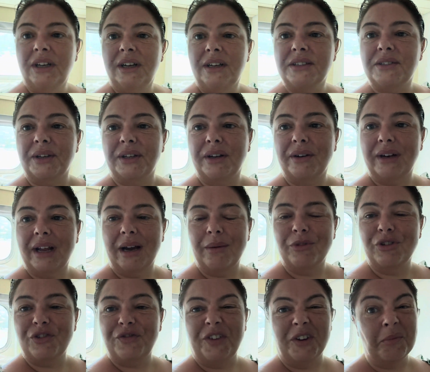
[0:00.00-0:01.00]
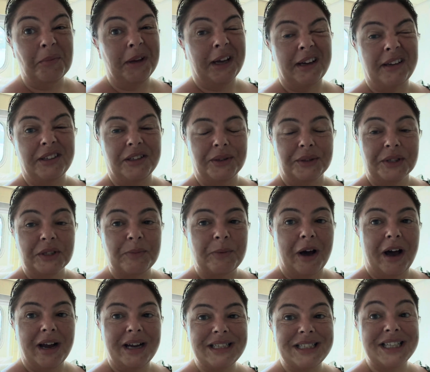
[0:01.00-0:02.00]
So I don't know how much filming I can do in the
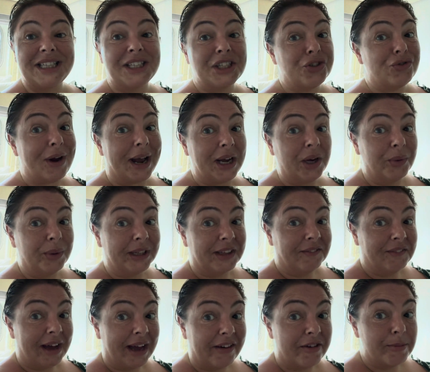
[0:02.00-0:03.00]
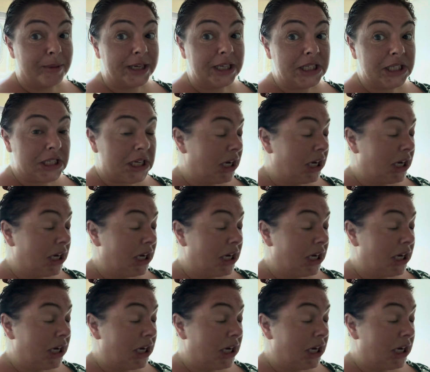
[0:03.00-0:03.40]
spa because it's a tranquil environment.